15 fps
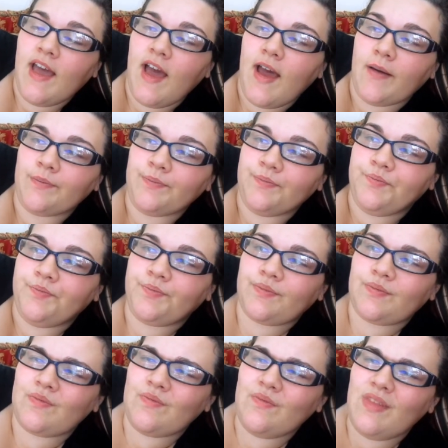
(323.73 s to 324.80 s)

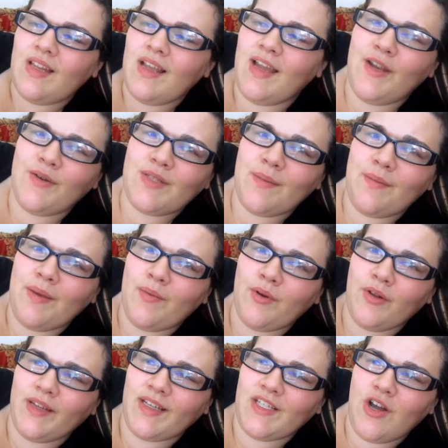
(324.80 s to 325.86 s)
I know some people
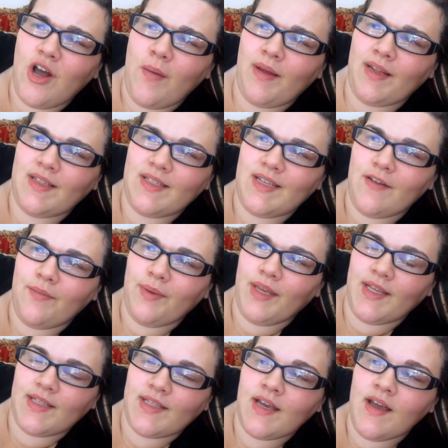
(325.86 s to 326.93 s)
don't like to comment and stuff
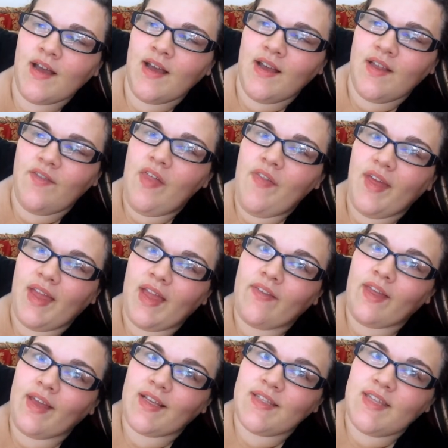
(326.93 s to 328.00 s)
because then they get
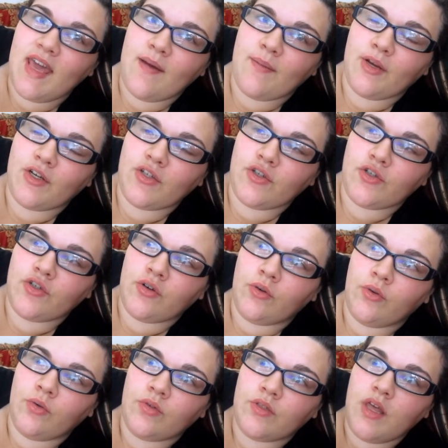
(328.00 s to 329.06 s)
like scammers or
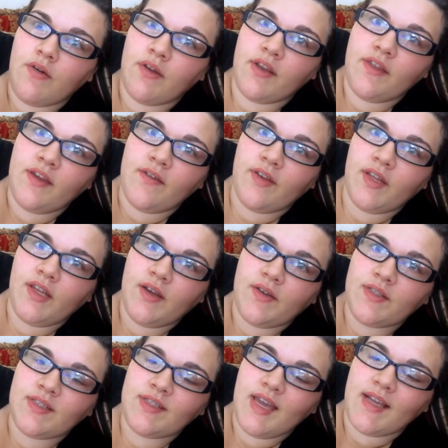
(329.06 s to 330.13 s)
trolls going to their
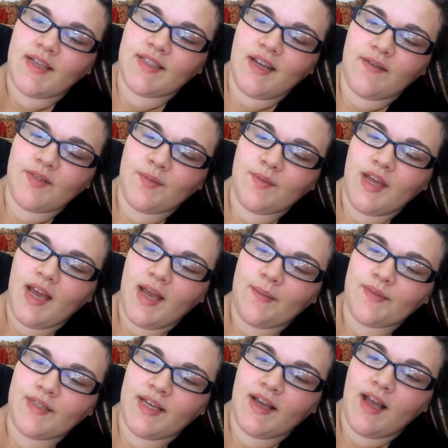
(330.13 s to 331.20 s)
videos and saying stuff
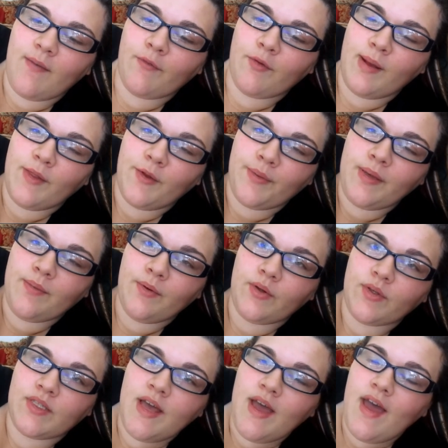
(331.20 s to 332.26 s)
sometimes that come from other
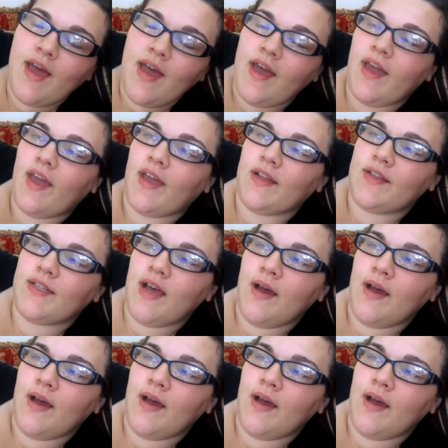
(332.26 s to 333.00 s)
people's, and